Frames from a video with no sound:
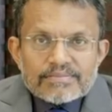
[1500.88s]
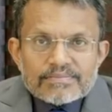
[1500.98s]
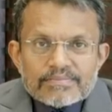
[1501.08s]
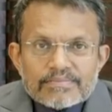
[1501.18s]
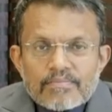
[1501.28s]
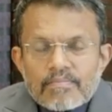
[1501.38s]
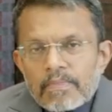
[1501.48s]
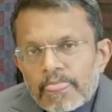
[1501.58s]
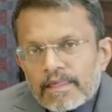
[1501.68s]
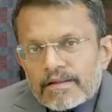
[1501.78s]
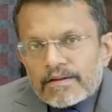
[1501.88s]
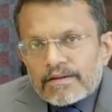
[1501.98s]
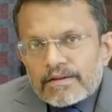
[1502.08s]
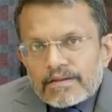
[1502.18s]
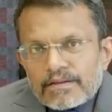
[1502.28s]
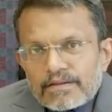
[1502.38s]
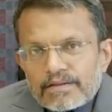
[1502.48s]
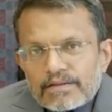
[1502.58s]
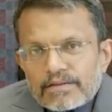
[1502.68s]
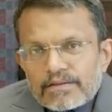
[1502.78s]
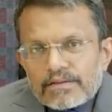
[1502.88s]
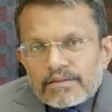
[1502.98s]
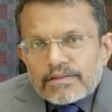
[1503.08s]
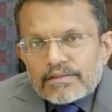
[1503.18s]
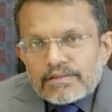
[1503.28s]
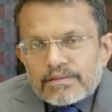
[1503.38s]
[no speech]